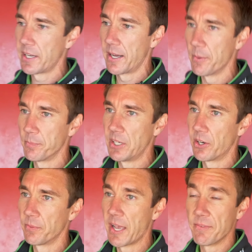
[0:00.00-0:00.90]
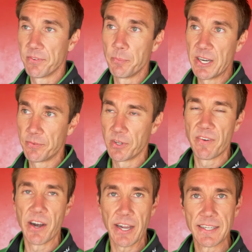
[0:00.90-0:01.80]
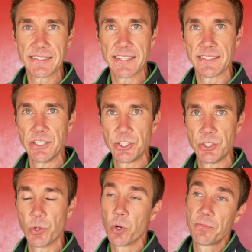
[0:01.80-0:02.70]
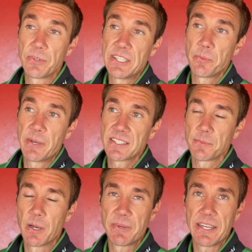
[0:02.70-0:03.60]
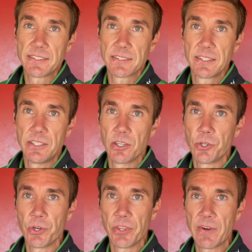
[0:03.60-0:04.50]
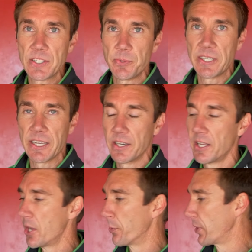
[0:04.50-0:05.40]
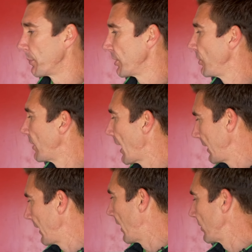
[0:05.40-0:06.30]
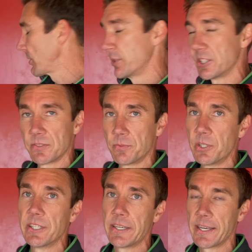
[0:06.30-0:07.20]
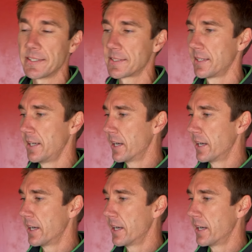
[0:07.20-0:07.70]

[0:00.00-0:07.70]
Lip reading: You know, heaven forbid if one of our guys has an issue, or if we need to make some updates, you know, during the race weekend, we're able to do that in-house, which is really nice.